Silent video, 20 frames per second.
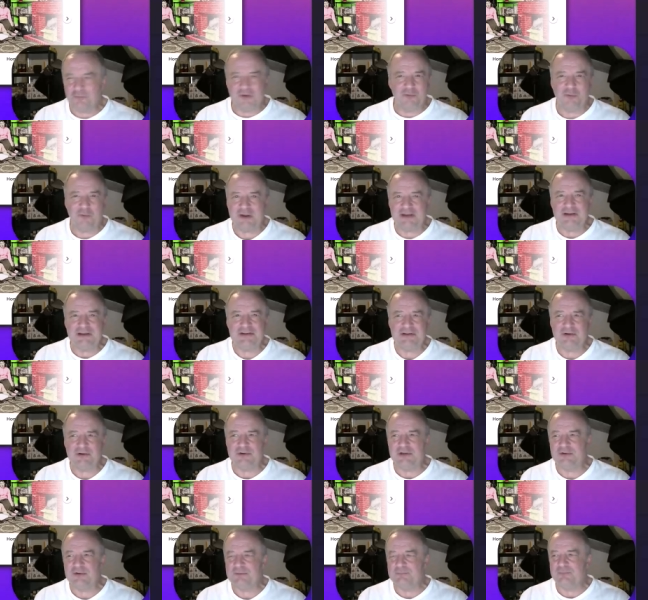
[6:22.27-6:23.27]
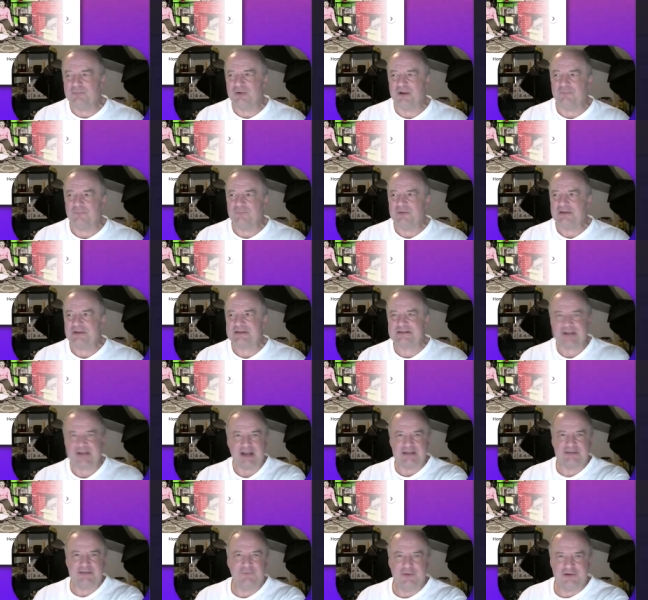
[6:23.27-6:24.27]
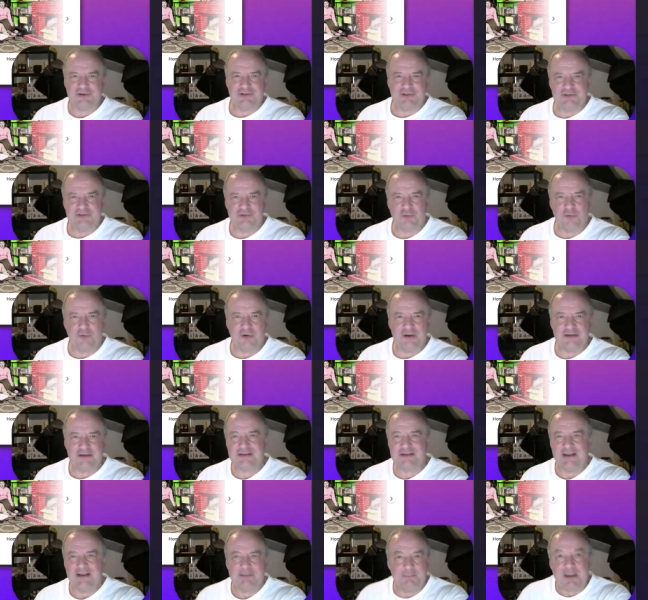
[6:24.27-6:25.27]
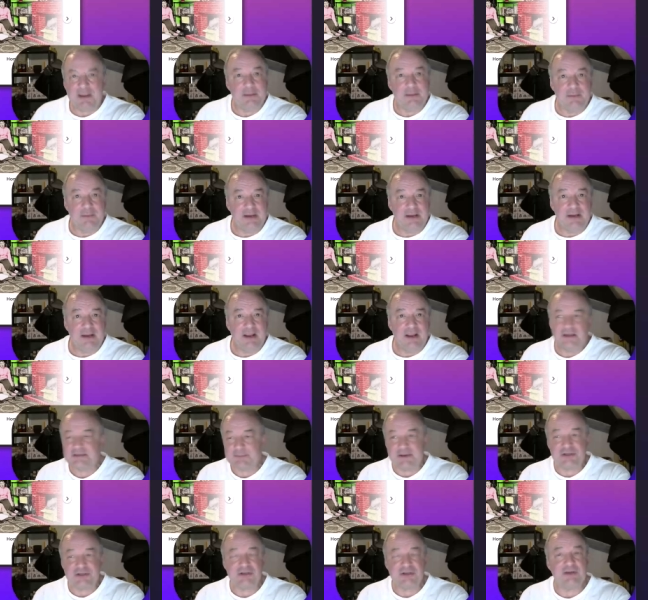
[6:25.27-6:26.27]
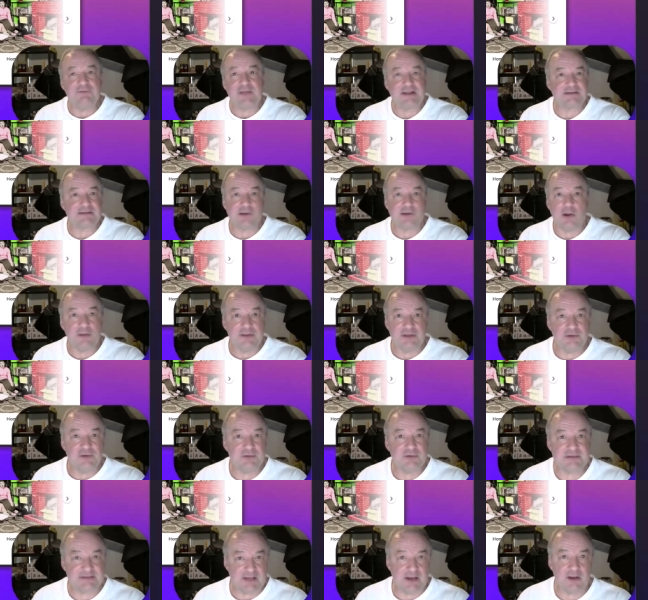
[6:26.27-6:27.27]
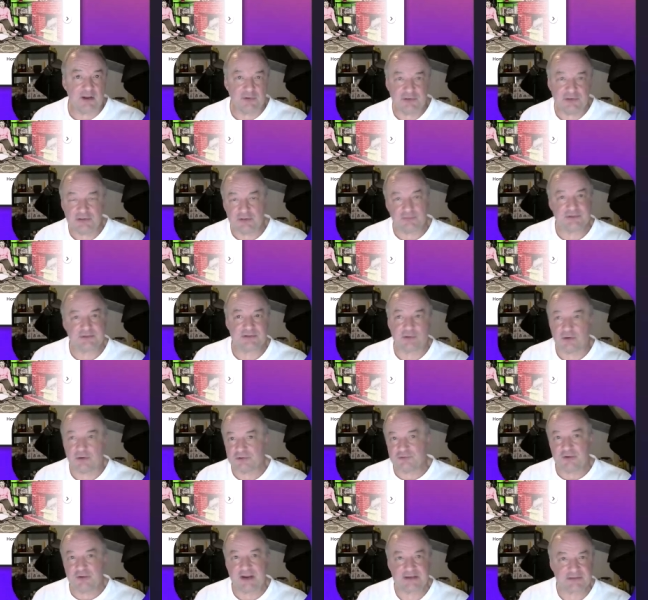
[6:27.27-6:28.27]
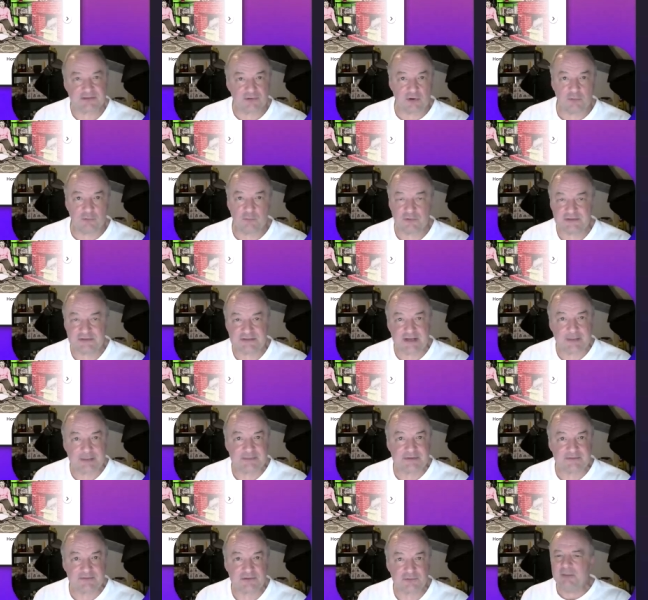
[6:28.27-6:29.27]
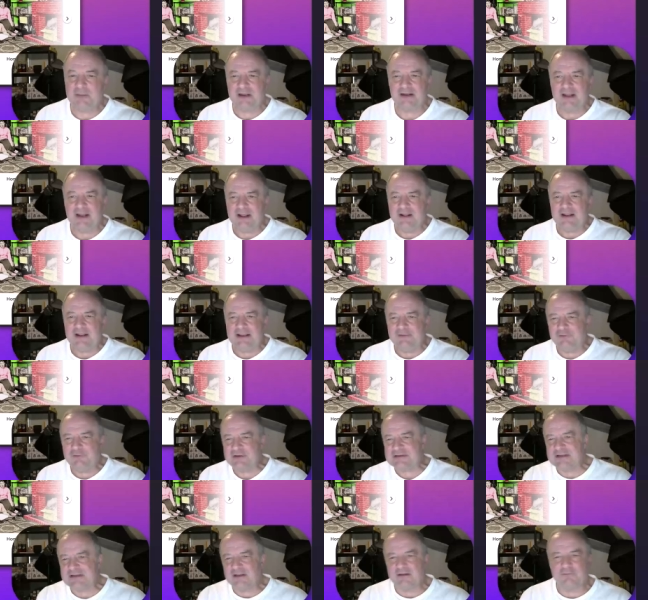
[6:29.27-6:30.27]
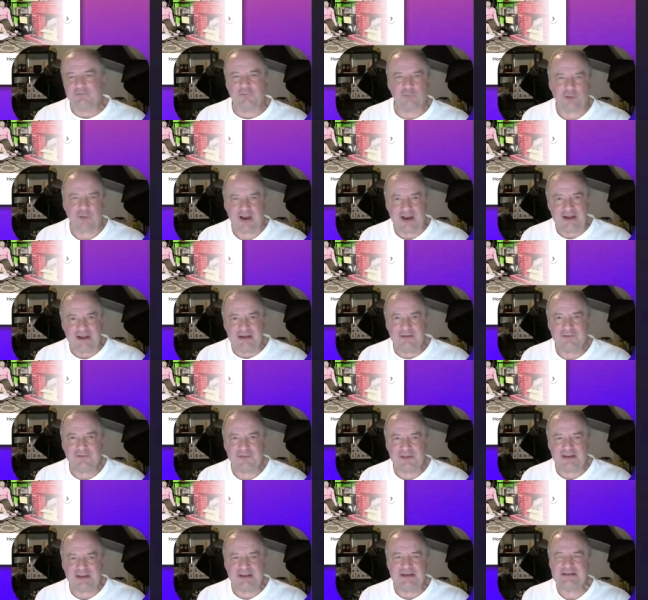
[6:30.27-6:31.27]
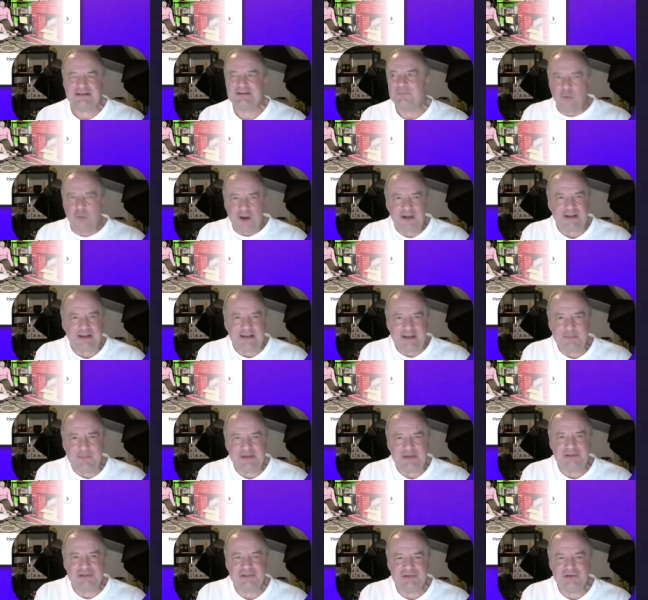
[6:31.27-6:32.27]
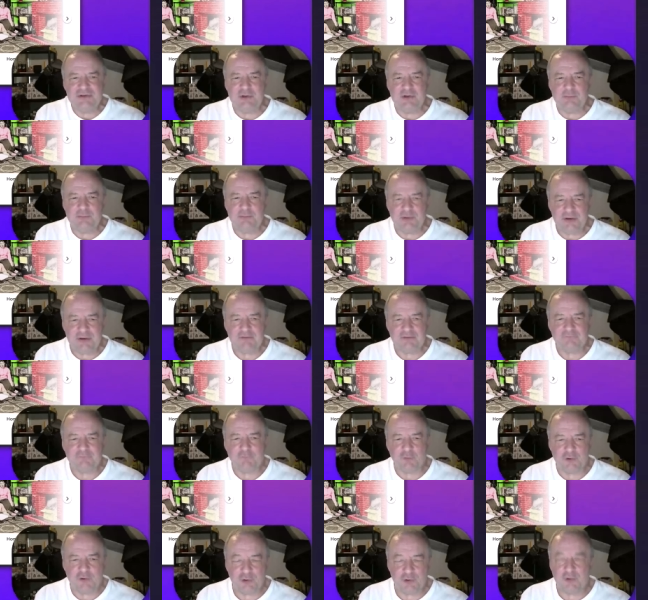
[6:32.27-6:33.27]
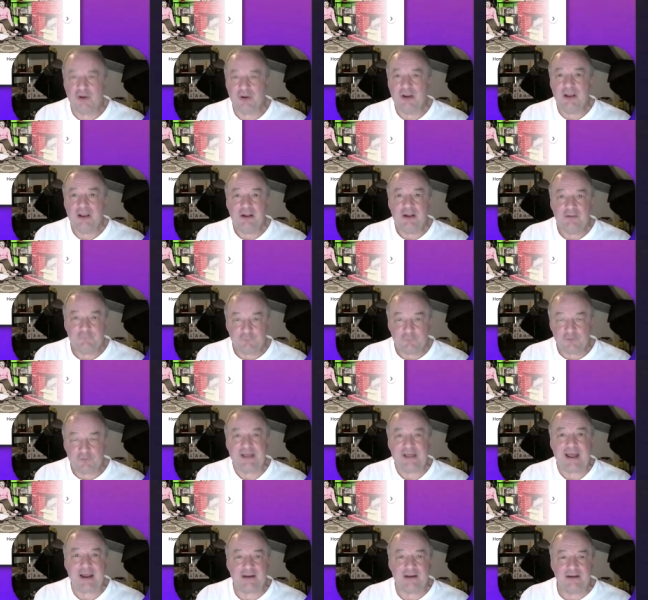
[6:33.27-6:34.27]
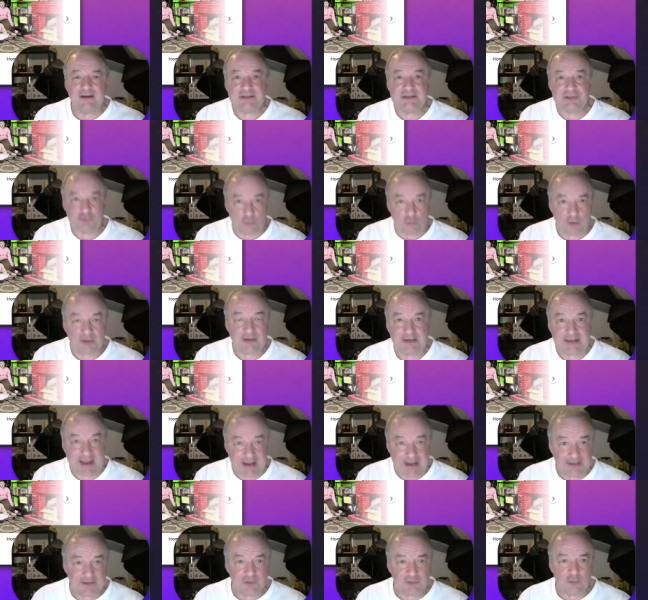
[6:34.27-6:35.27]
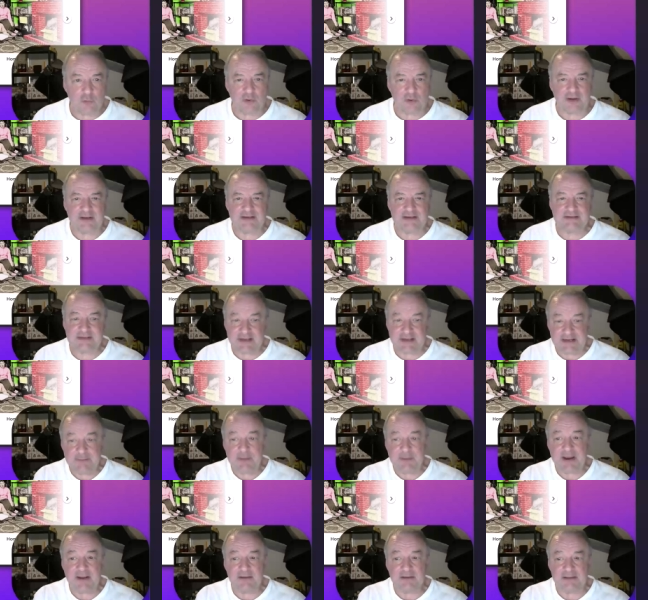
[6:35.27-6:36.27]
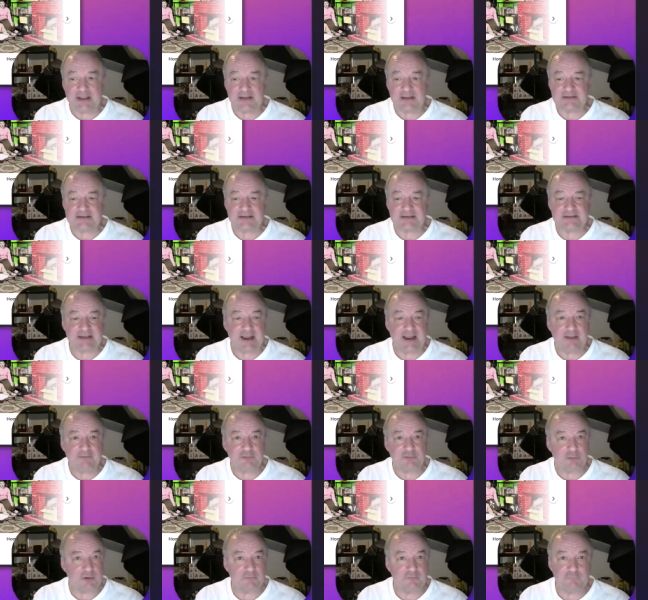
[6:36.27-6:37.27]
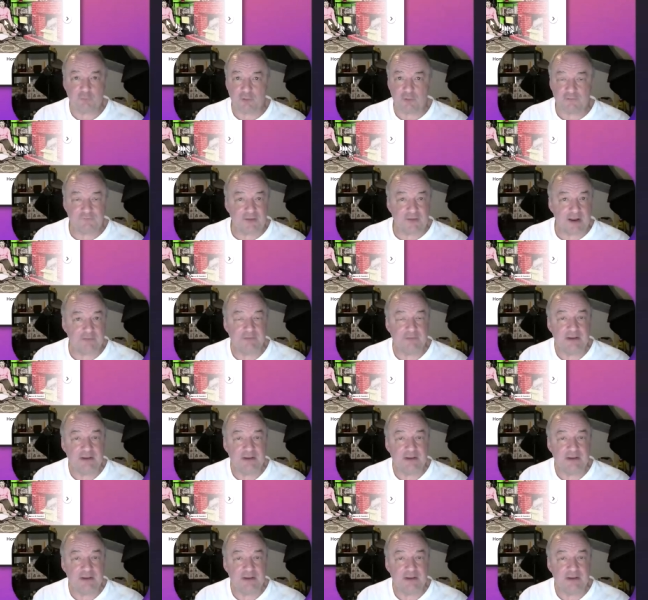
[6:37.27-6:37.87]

what do you do? Do you put science fiction toys? Maybe, especially if that's all that you sell, you know, Star Trek, Star Wars types of. But if you sell a variety of things, what image do you put for that store category? Because eBay allows us to have 3 or 4 or 5